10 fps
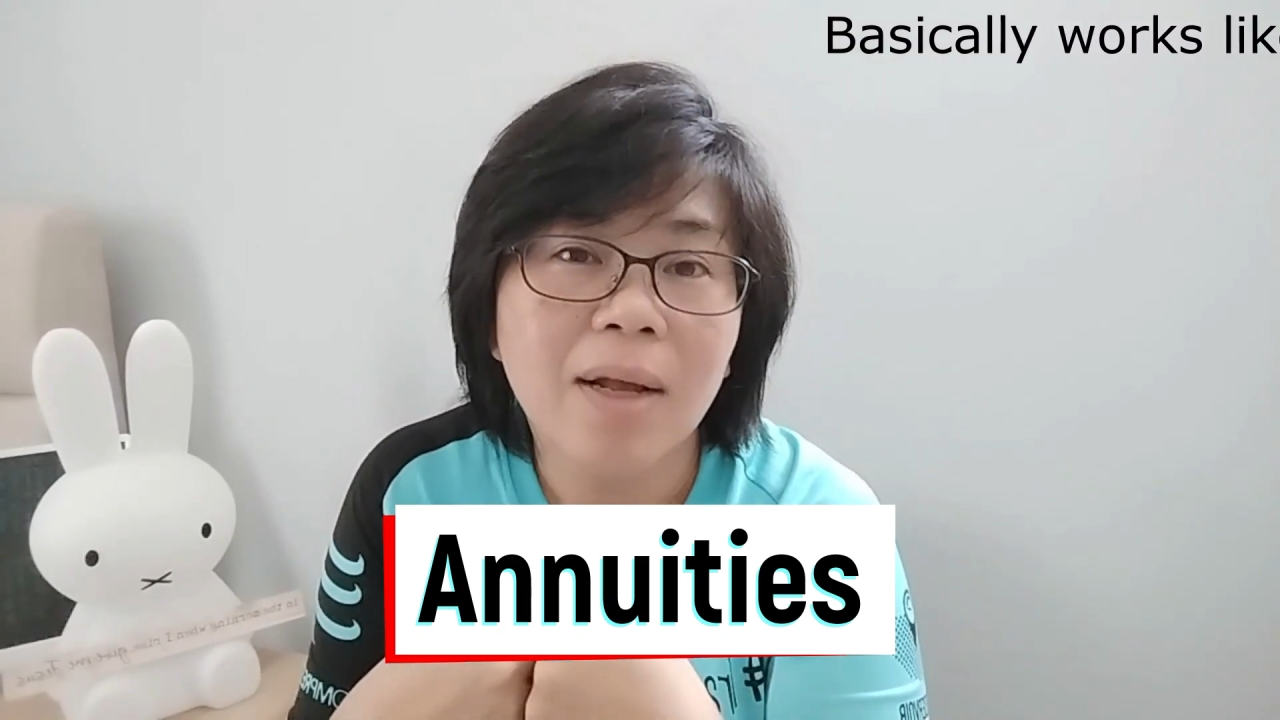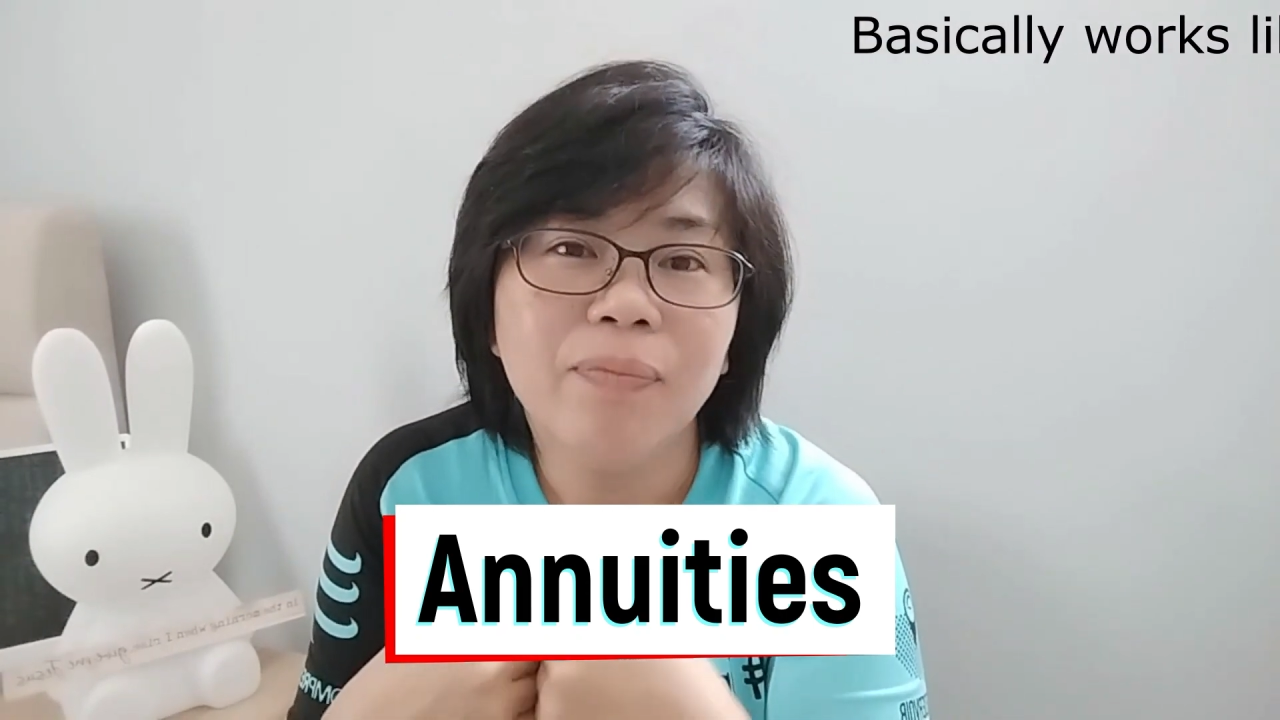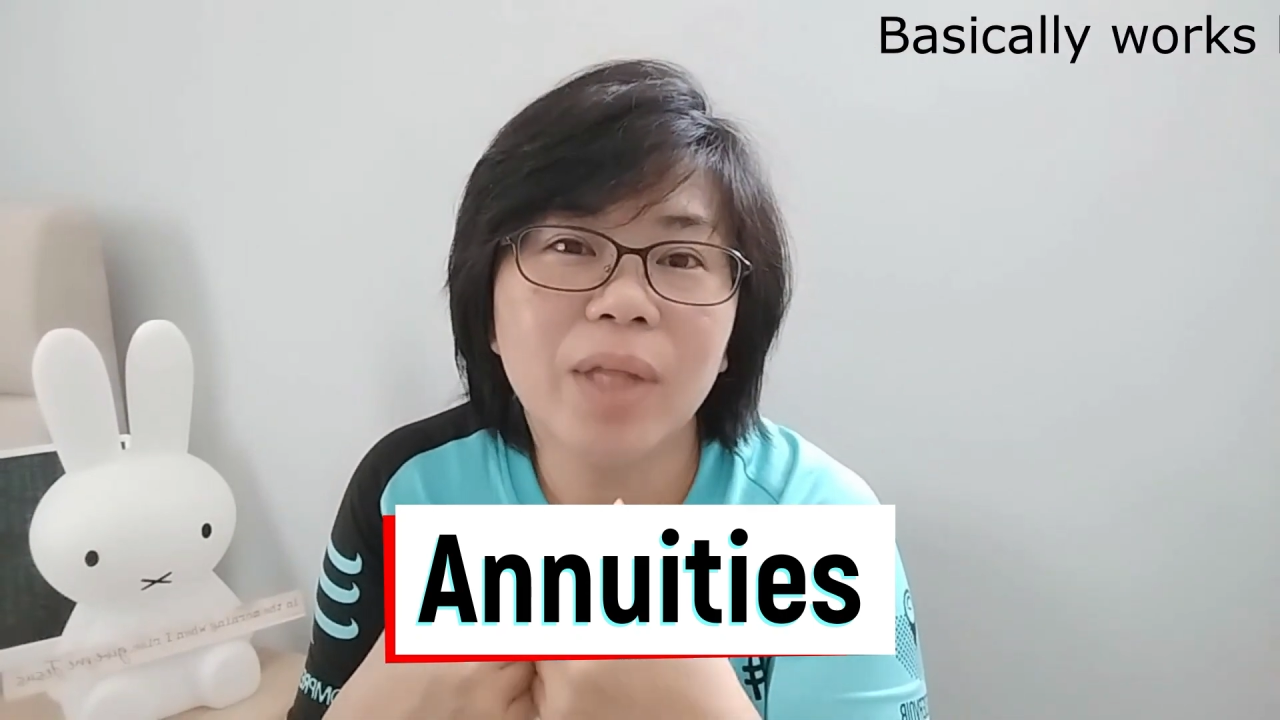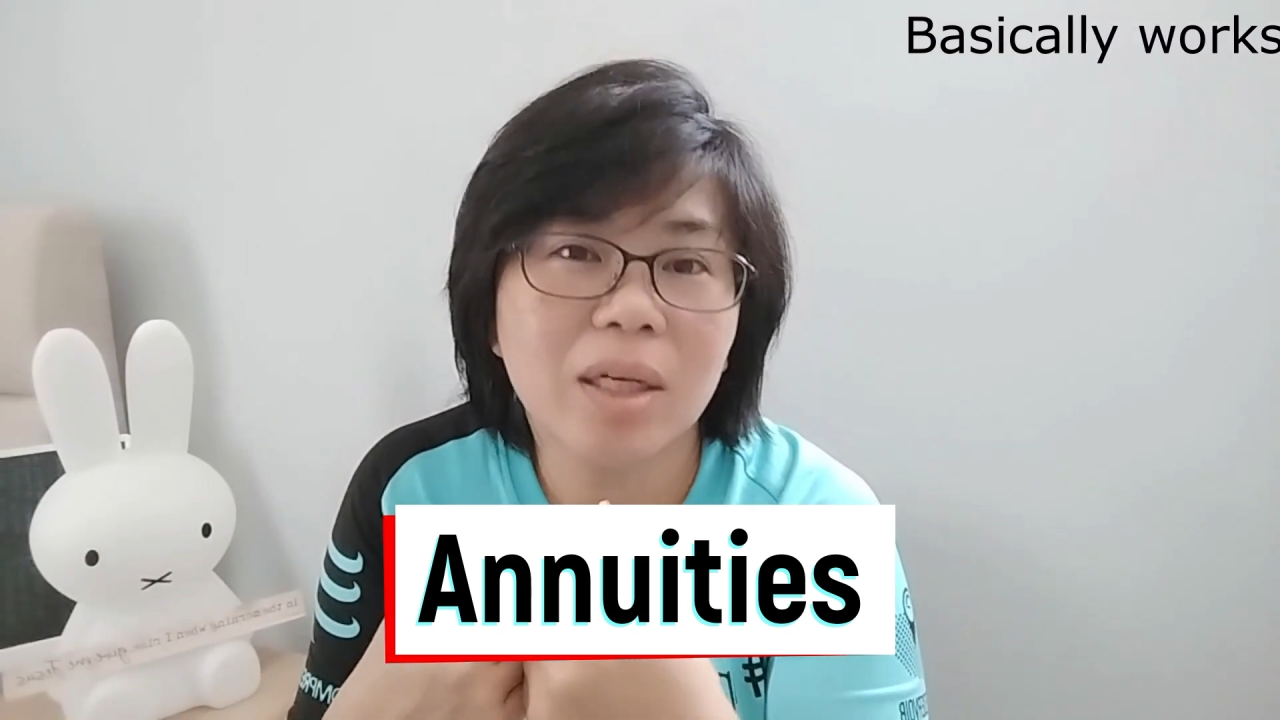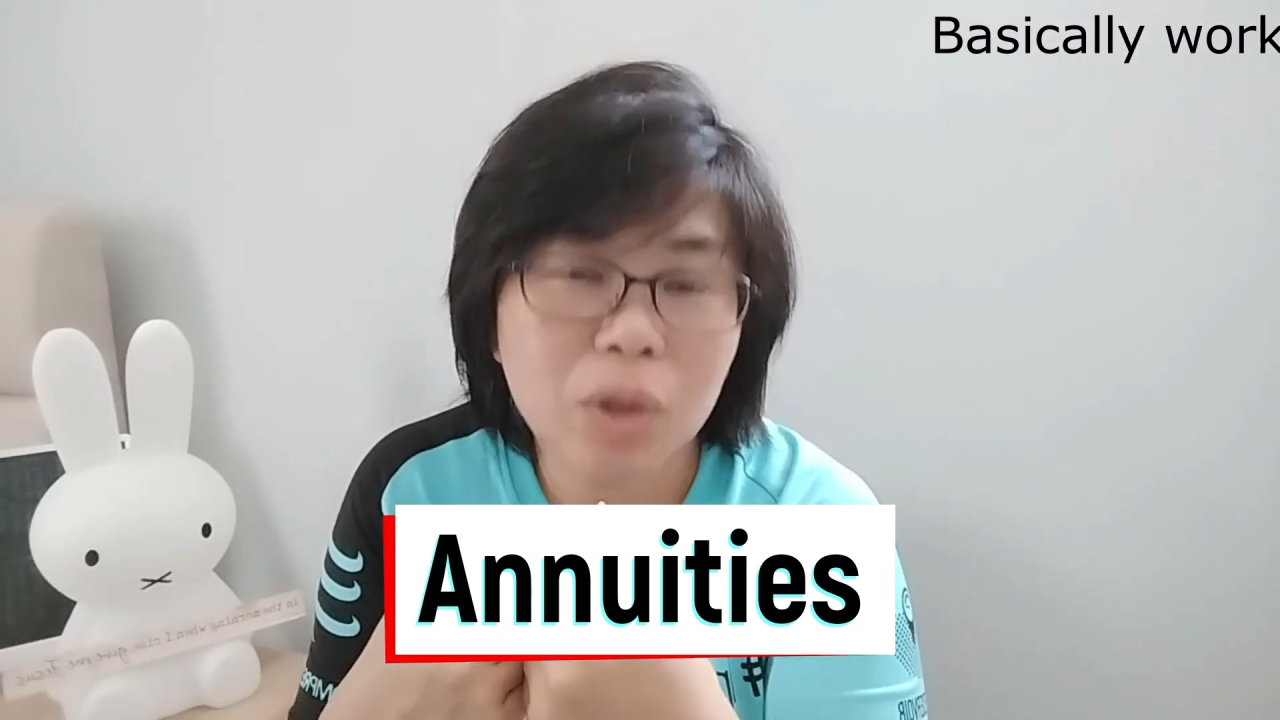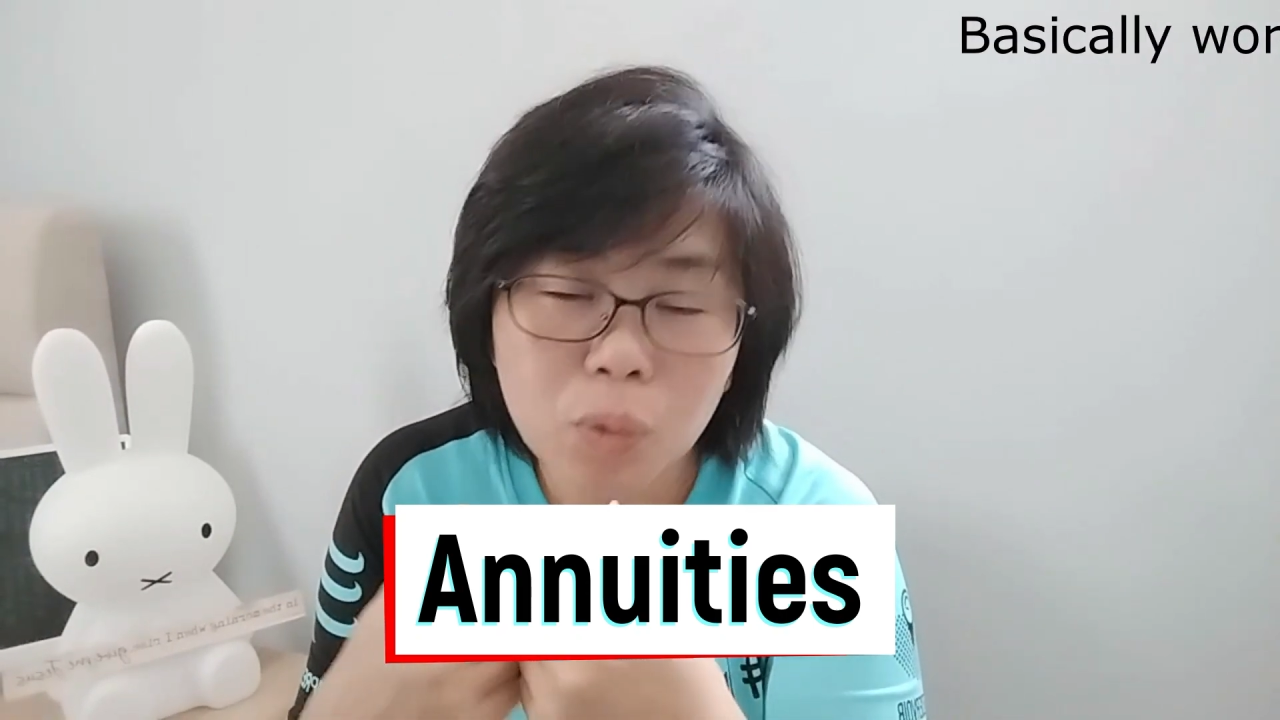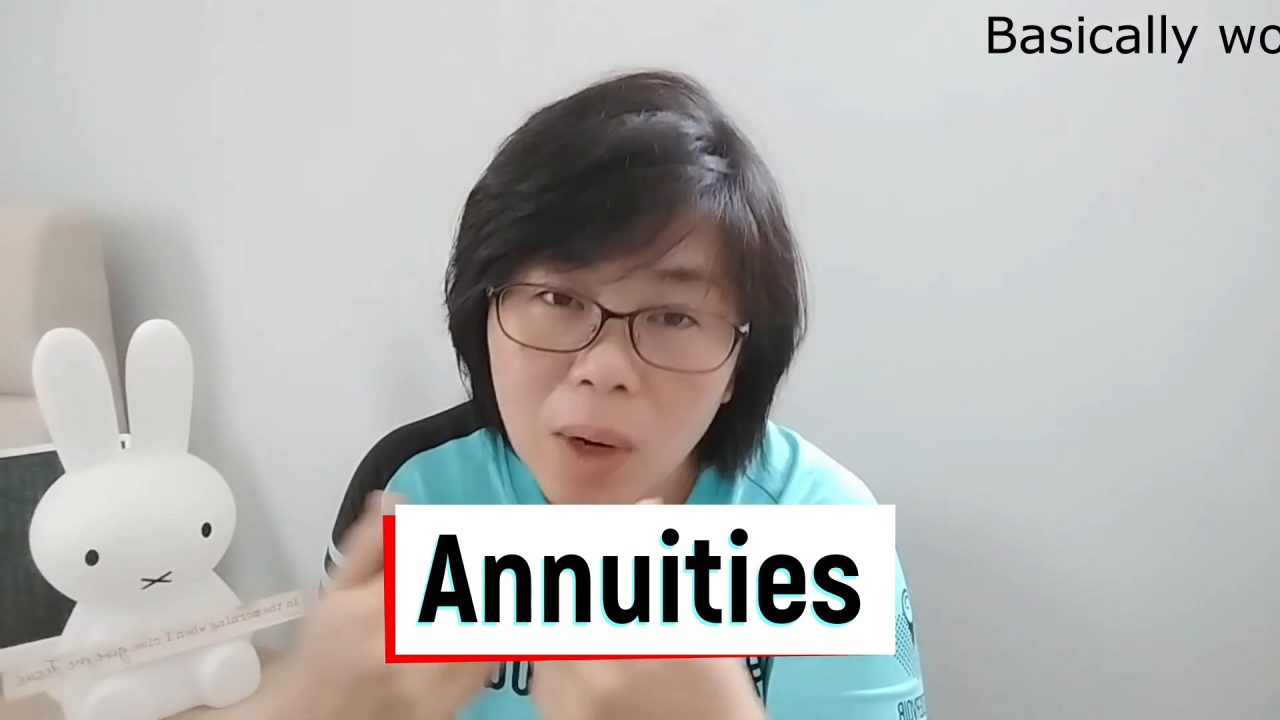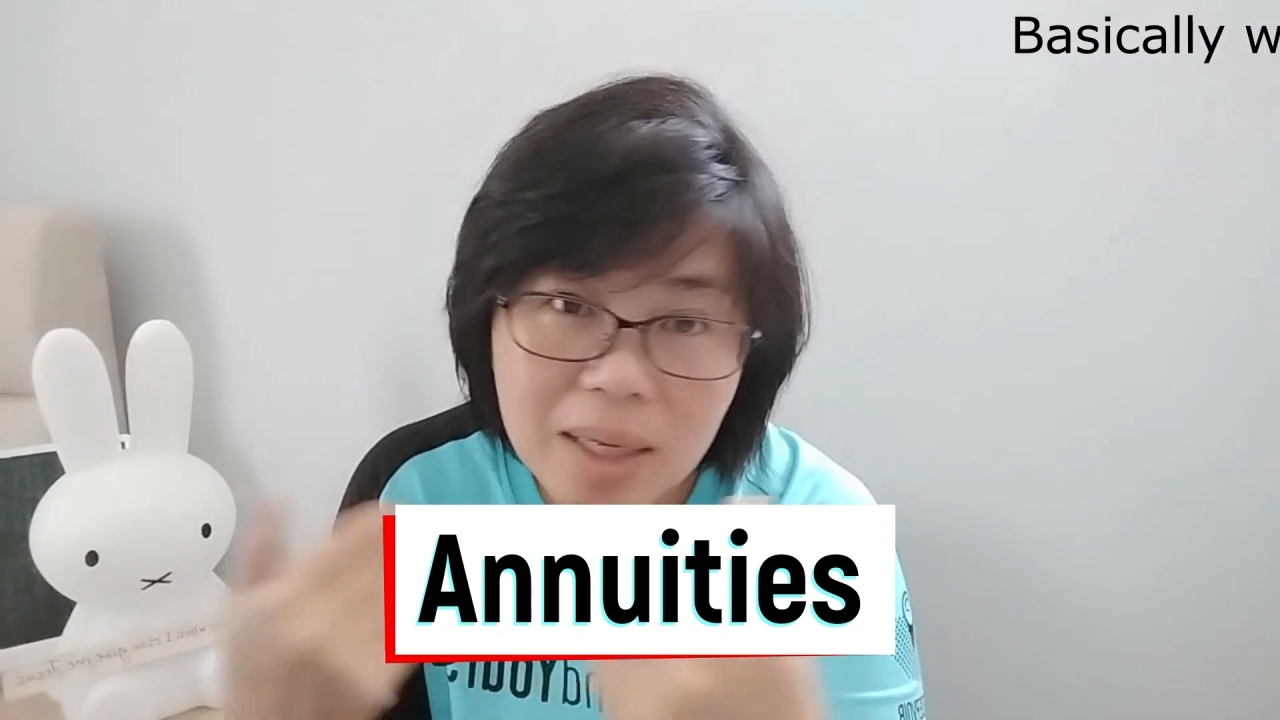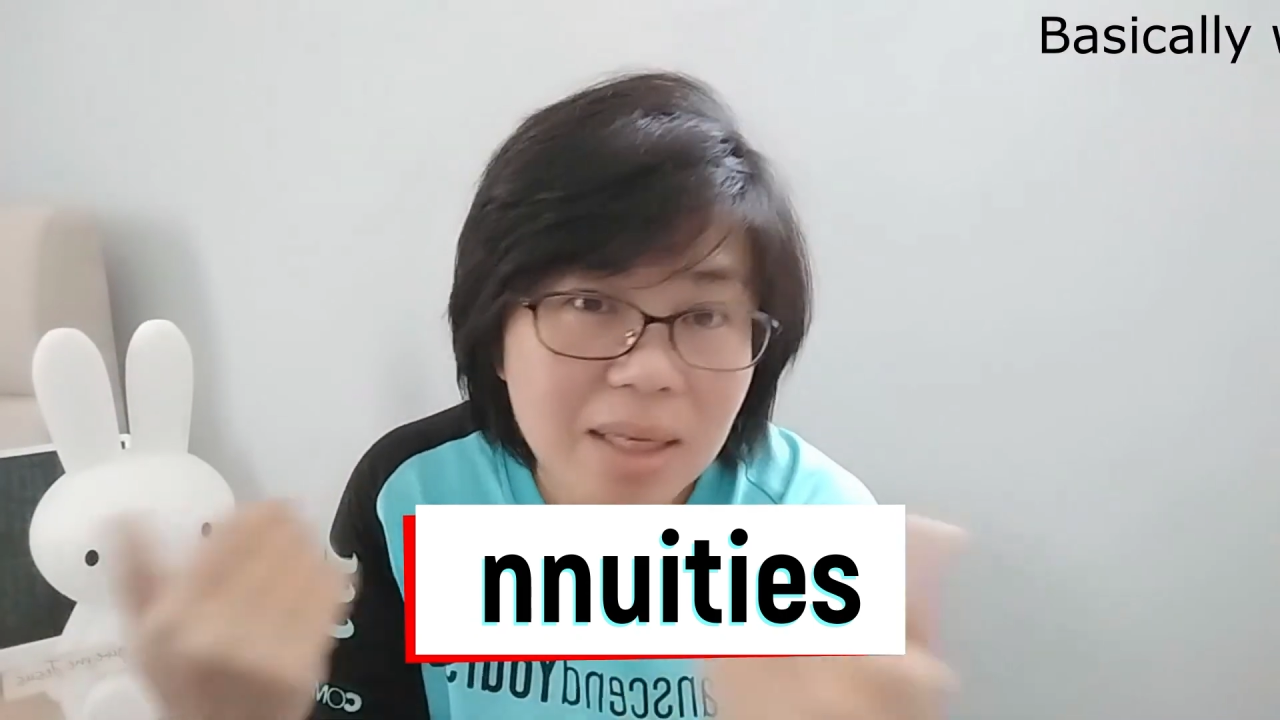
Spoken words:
that you want to